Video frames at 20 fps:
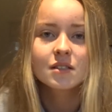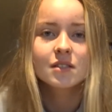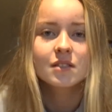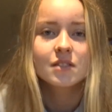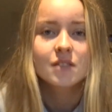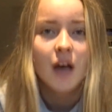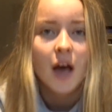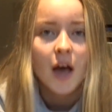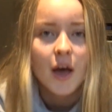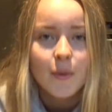
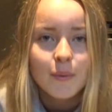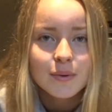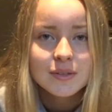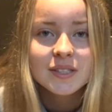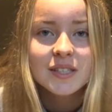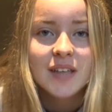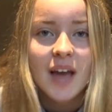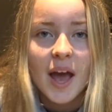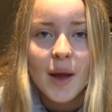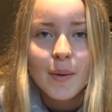So
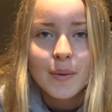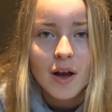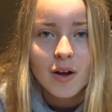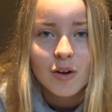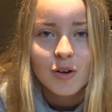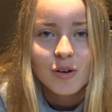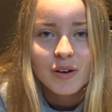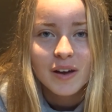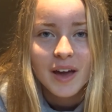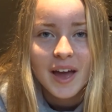today we are
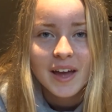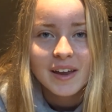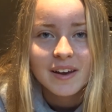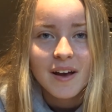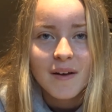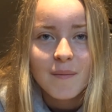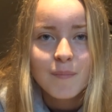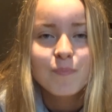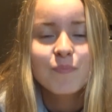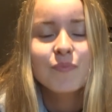
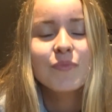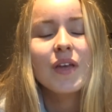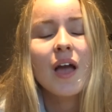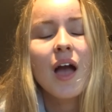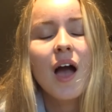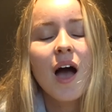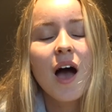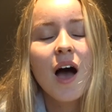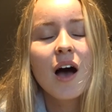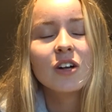cooking
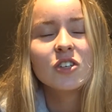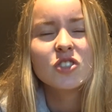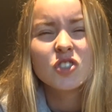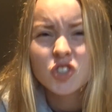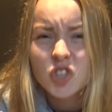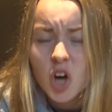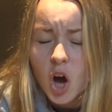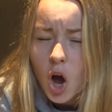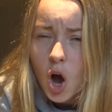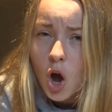
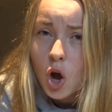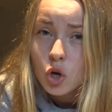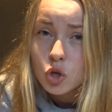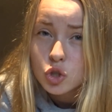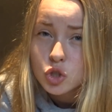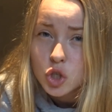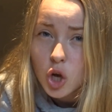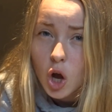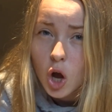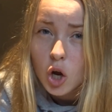
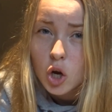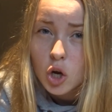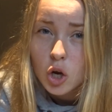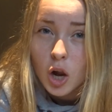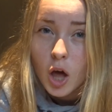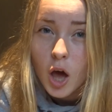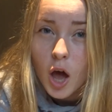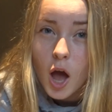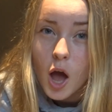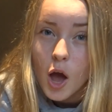dark
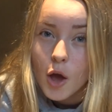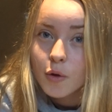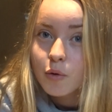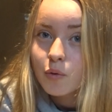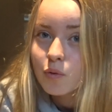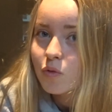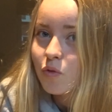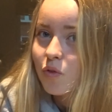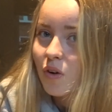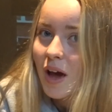chocolate
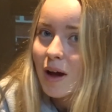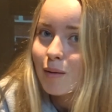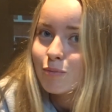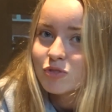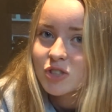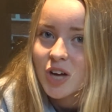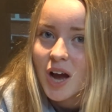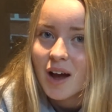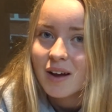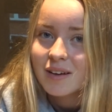oat
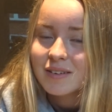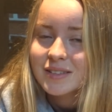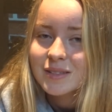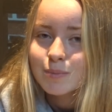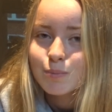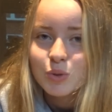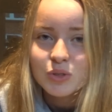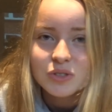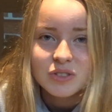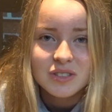flapjacks.
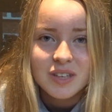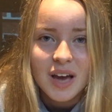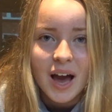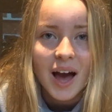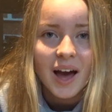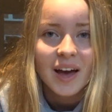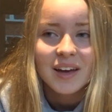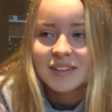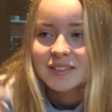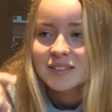But
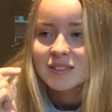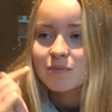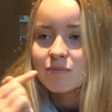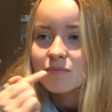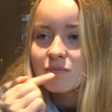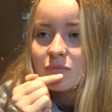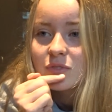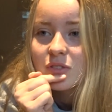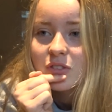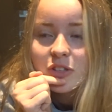guys,
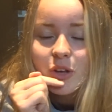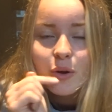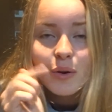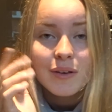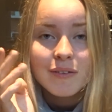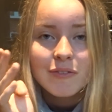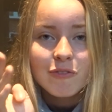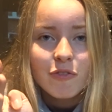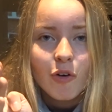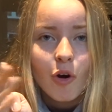there's
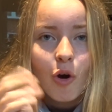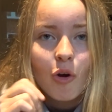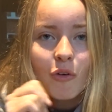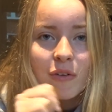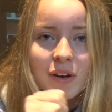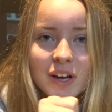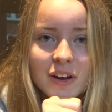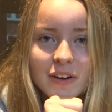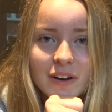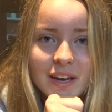only
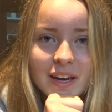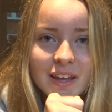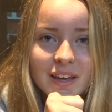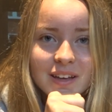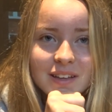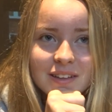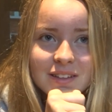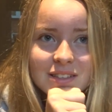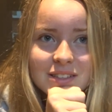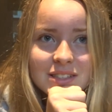4
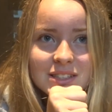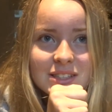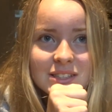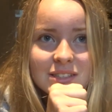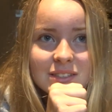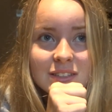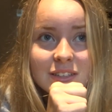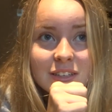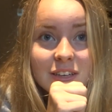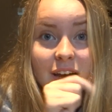
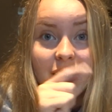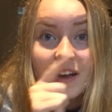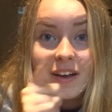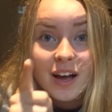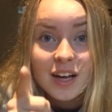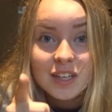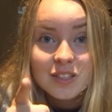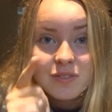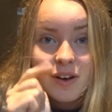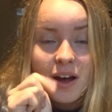ingredients.
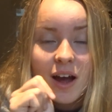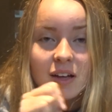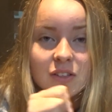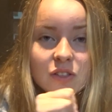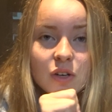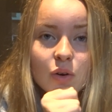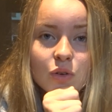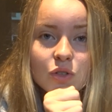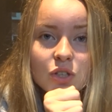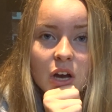That's right, I
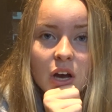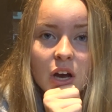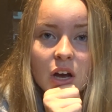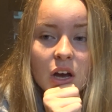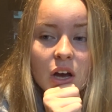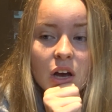told you.